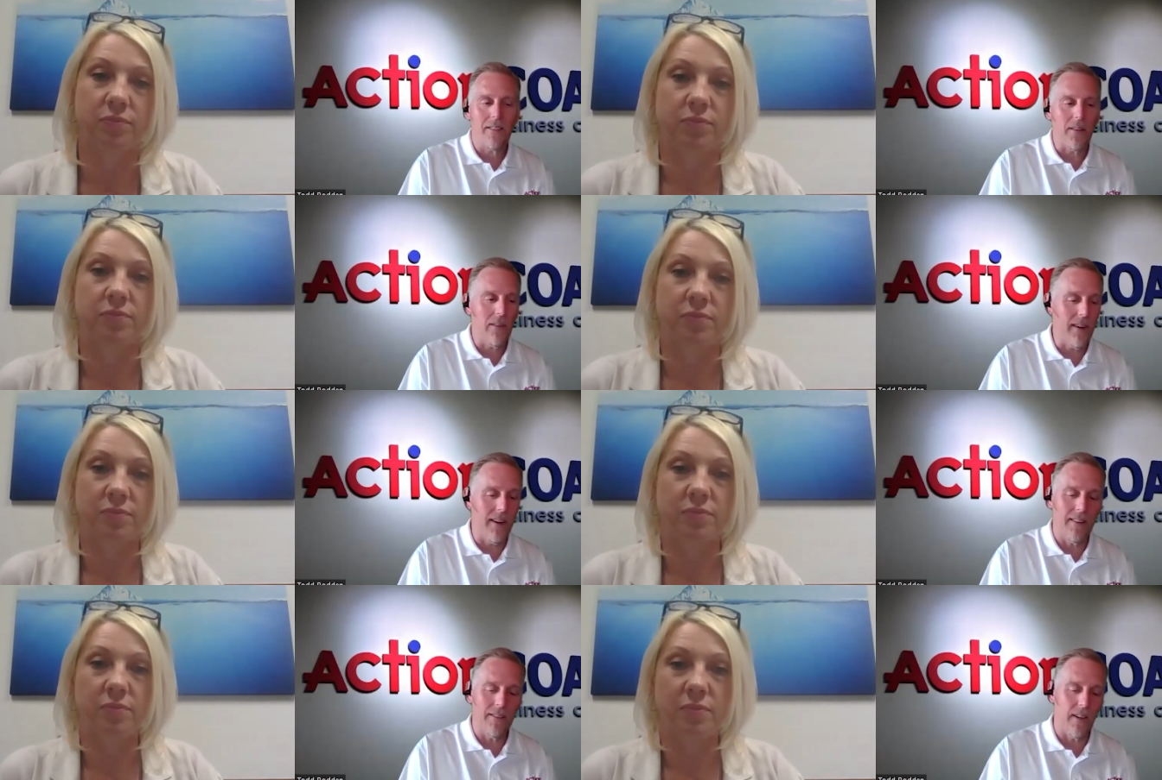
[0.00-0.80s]
Speaker 1: so
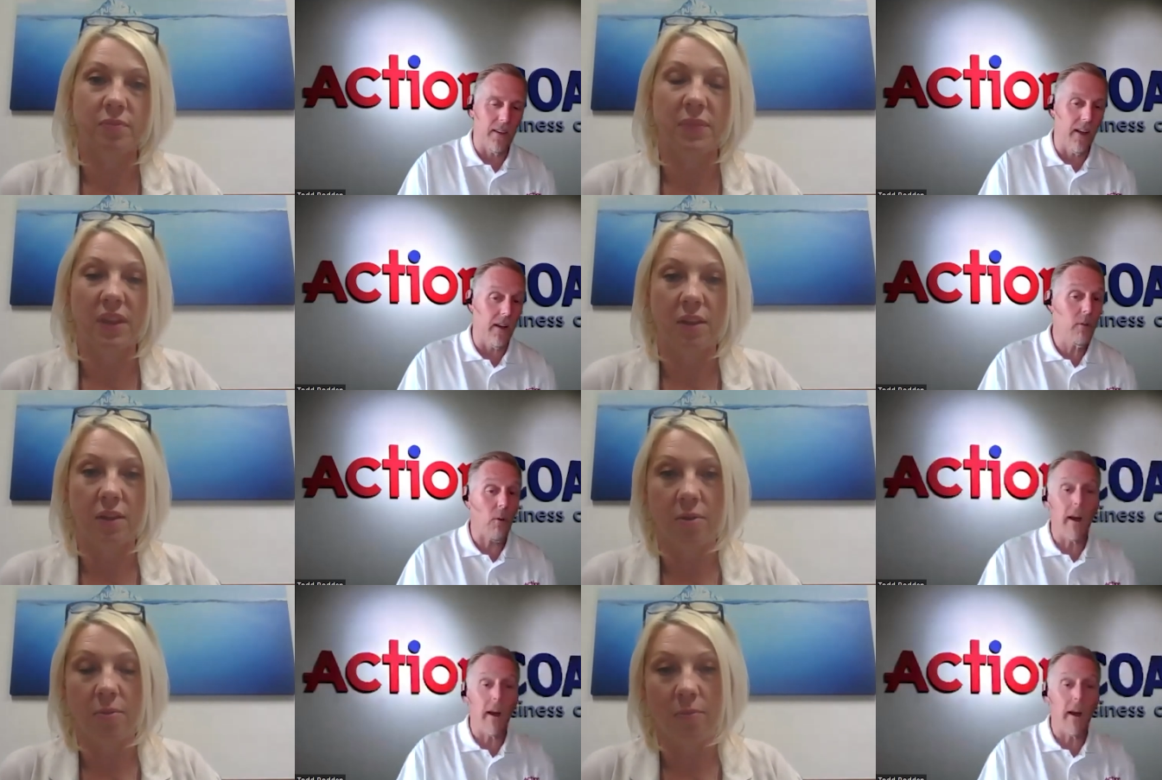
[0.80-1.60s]
uh, uh, uh
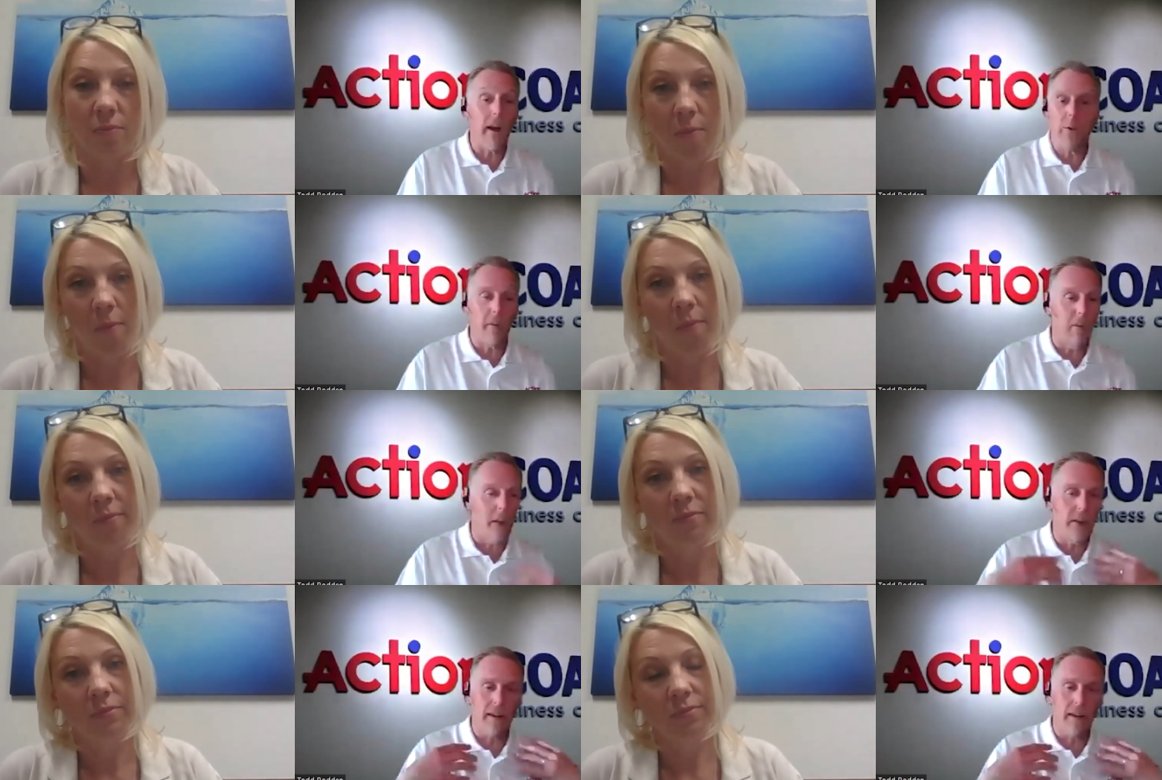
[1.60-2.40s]
great when you can
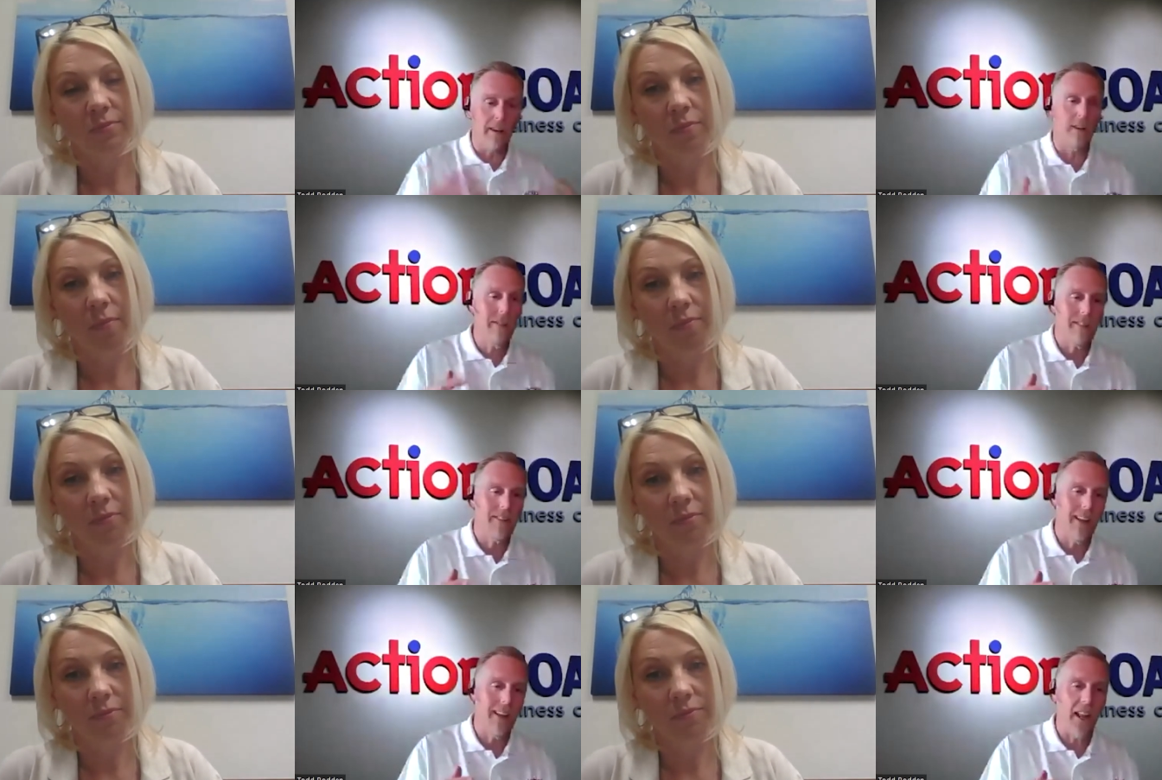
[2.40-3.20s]
build that uh,
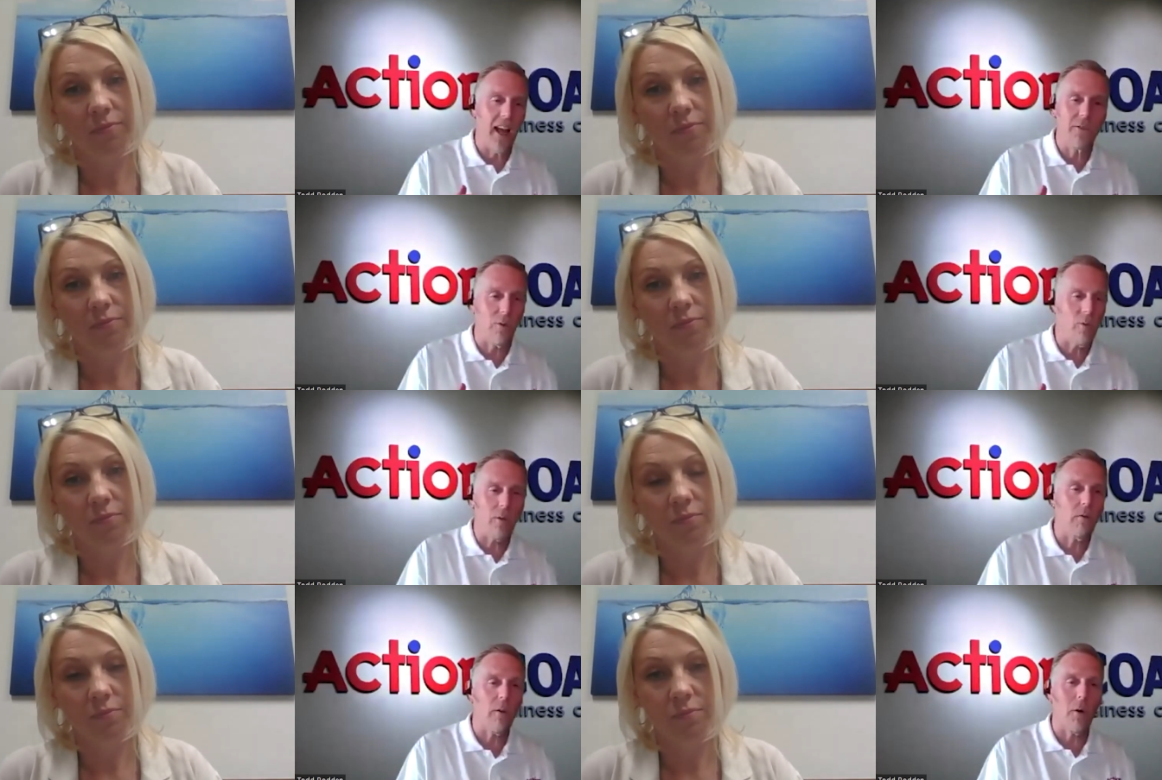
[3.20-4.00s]
kind of a
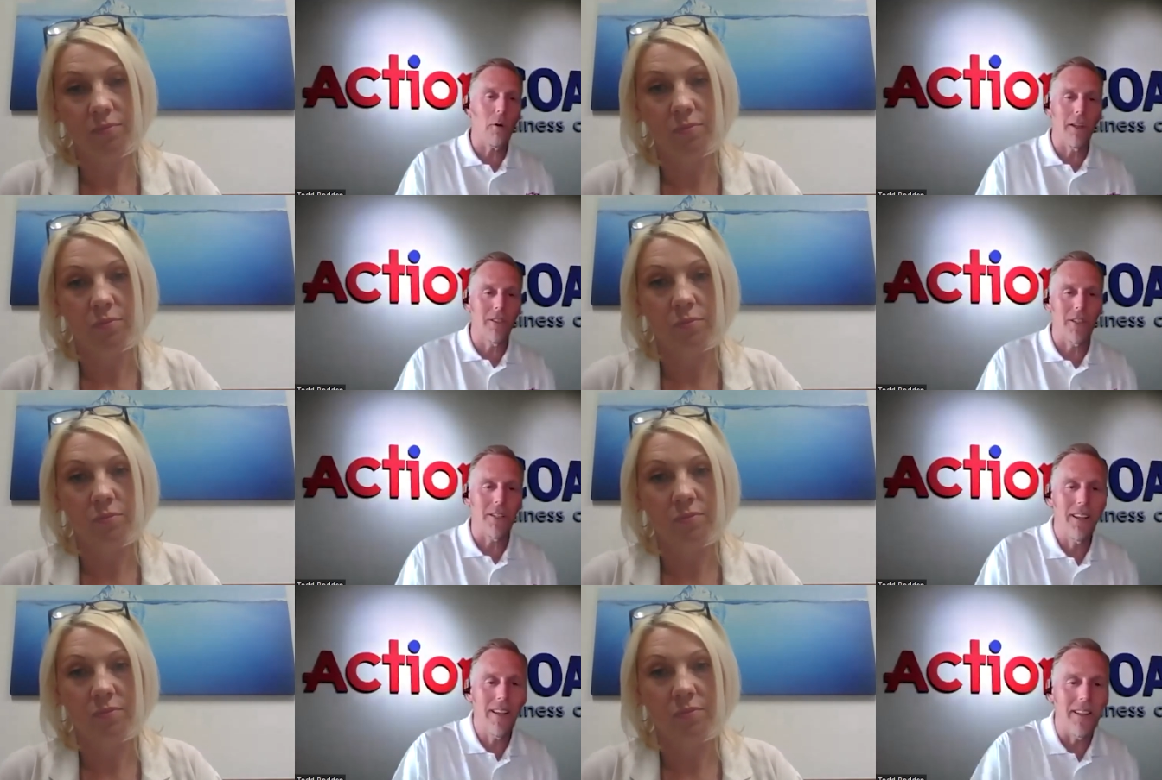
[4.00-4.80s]
natural referral
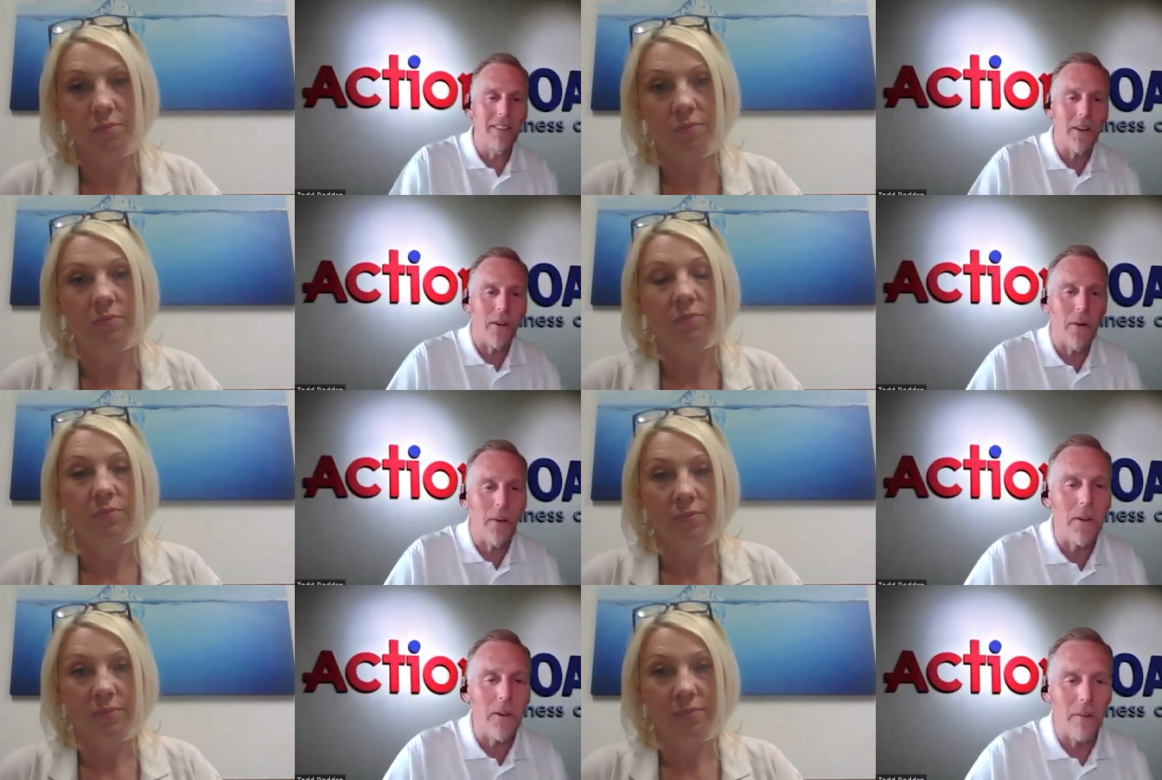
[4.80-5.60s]
engine uh, to
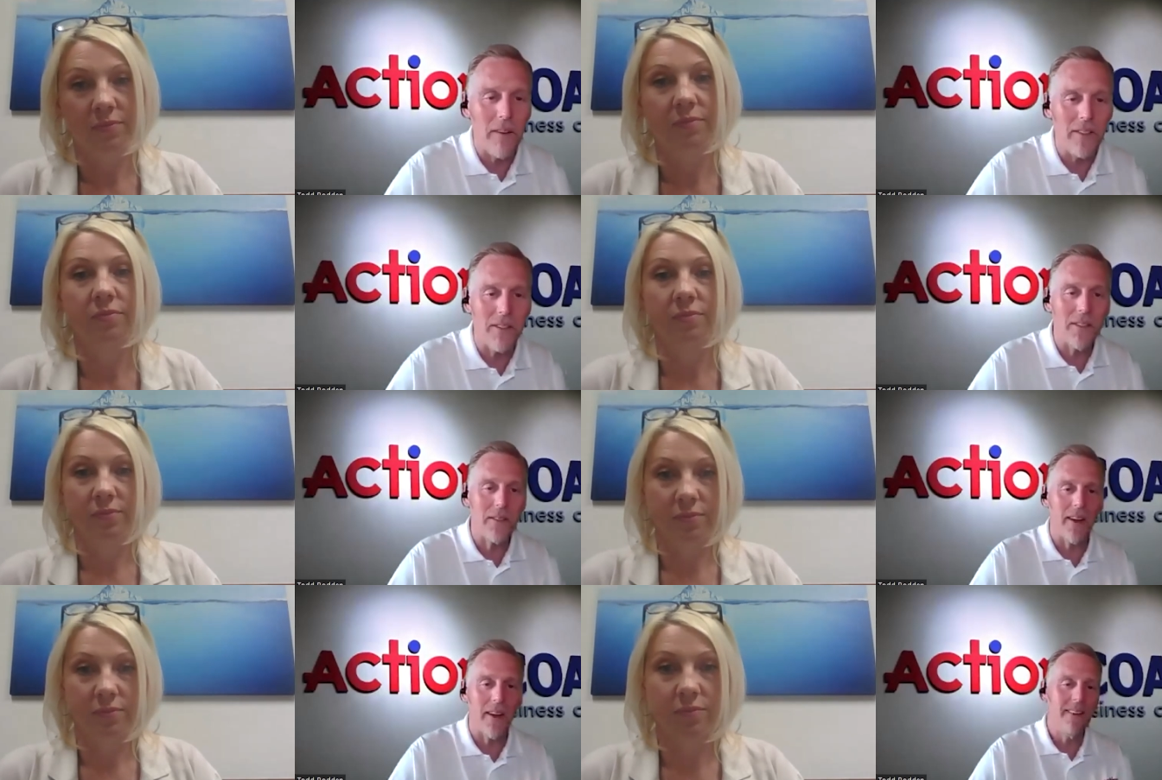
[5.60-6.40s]
grow your, your
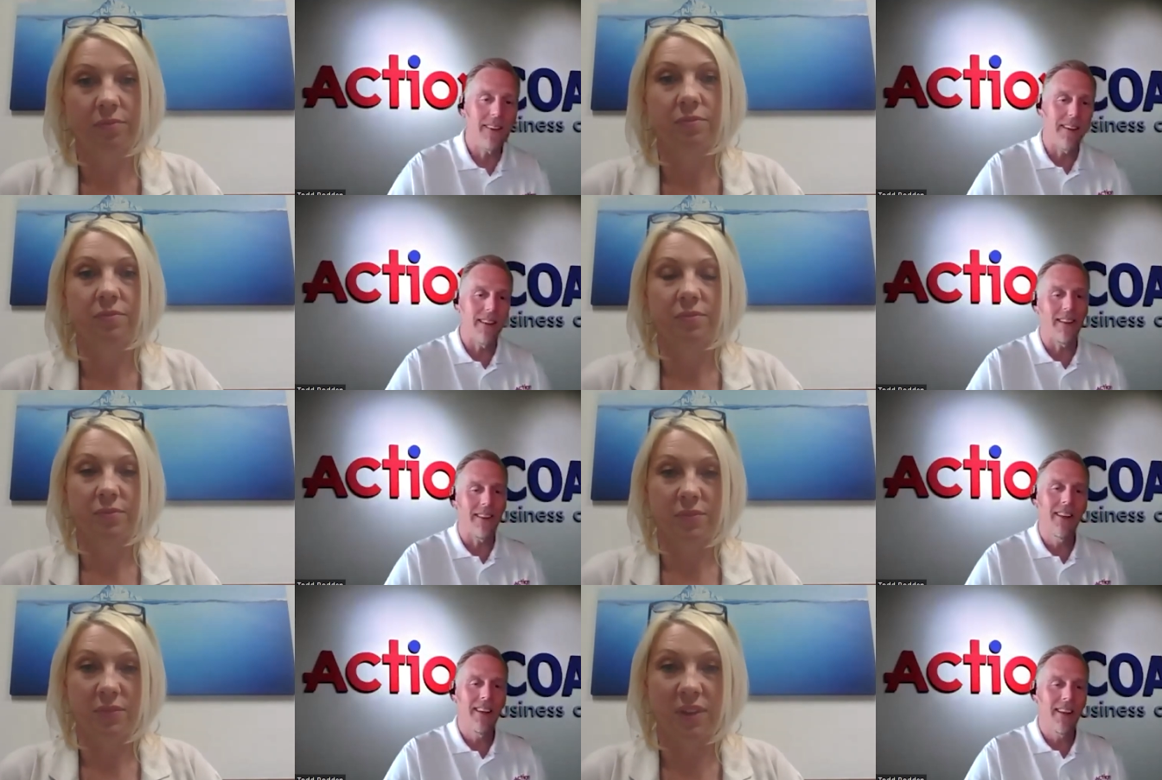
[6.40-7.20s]
business right and
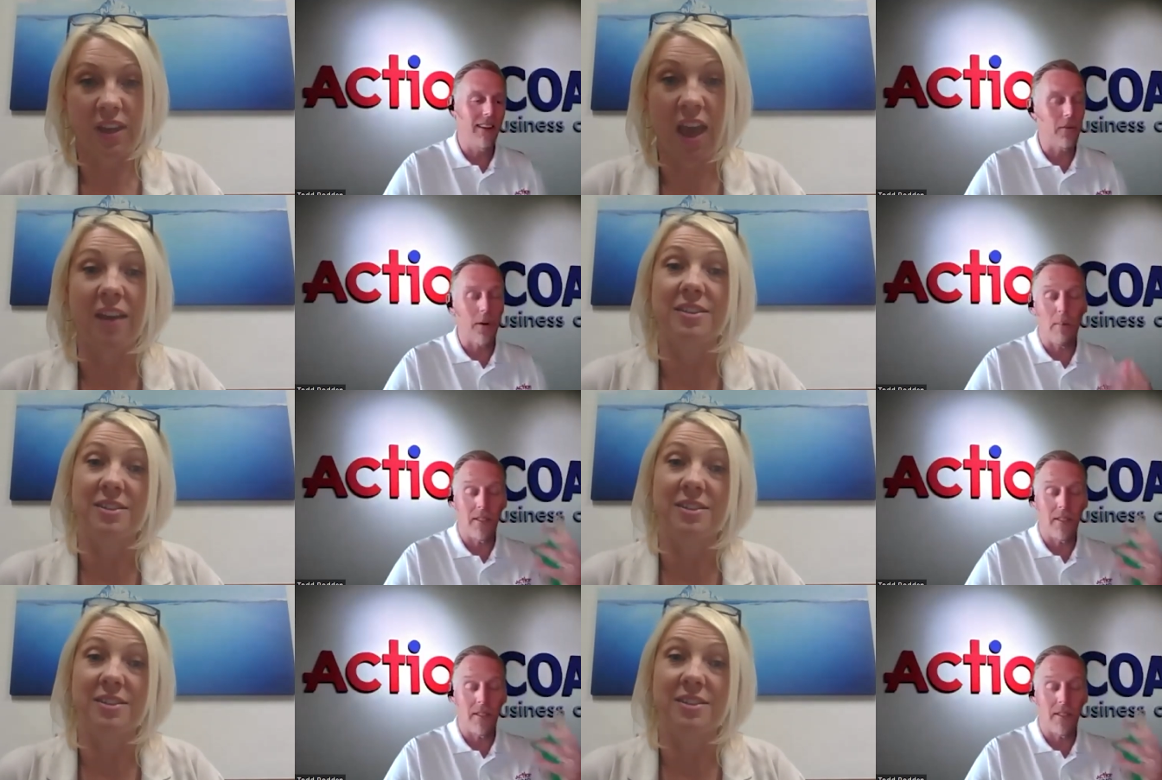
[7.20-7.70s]
then yes.